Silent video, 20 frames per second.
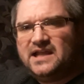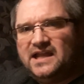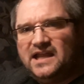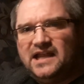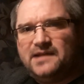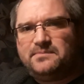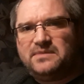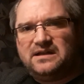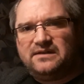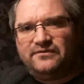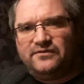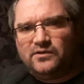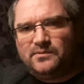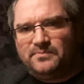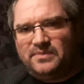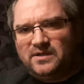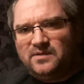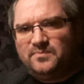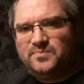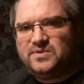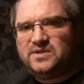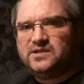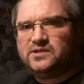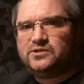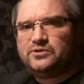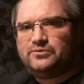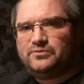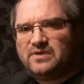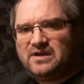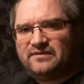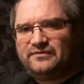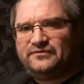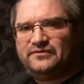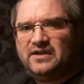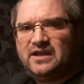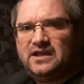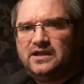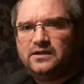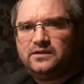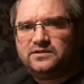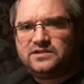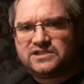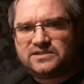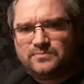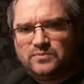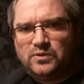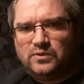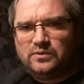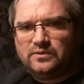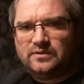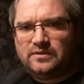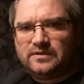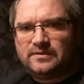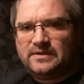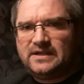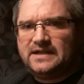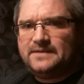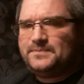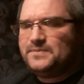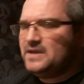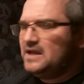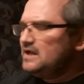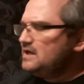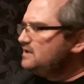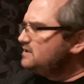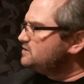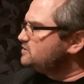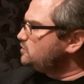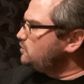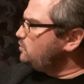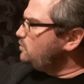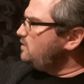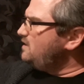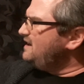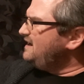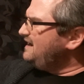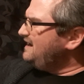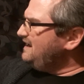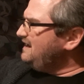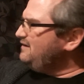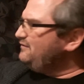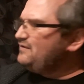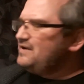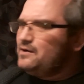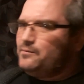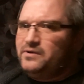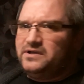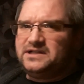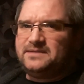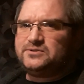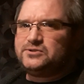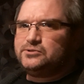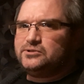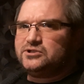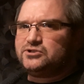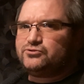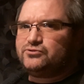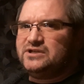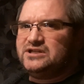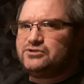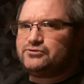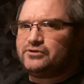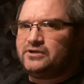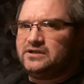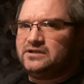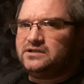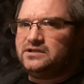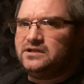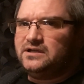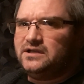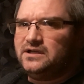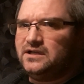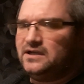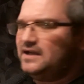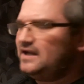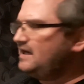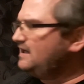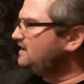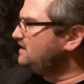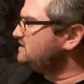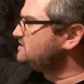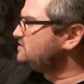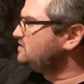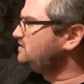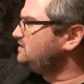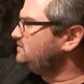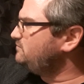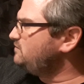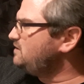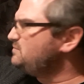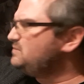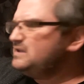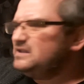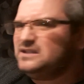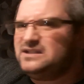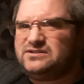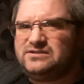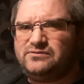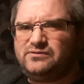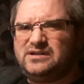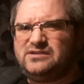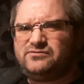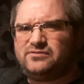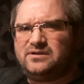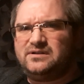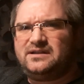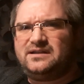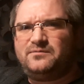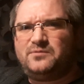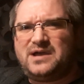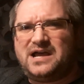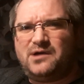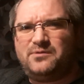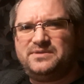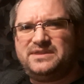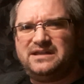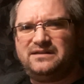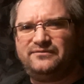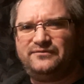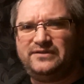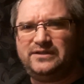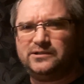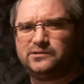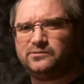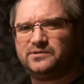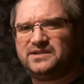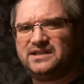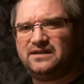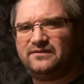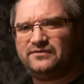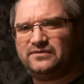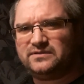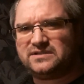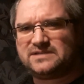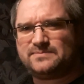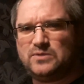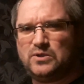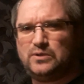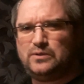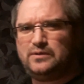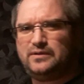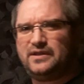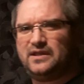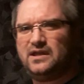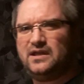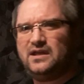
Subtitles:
It might feel bumpy or rough or smooth, right? So if I went up to a tree trunk and I started rubbing a tree trunk, well, how would that feel? Would that feel smooth?